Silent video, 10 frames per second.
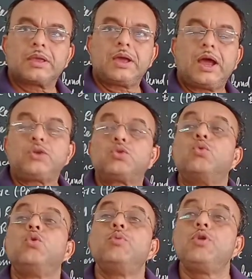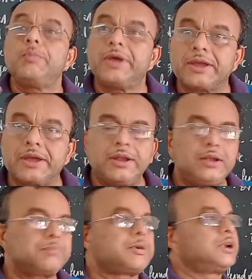And to whom will make
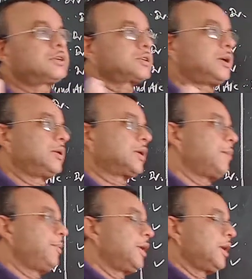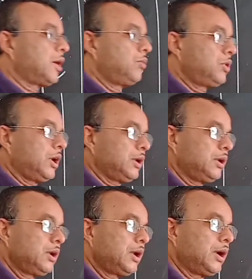credit? Partners capital account
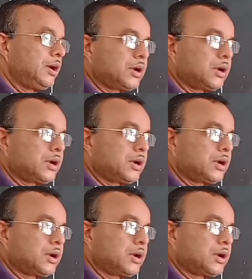and current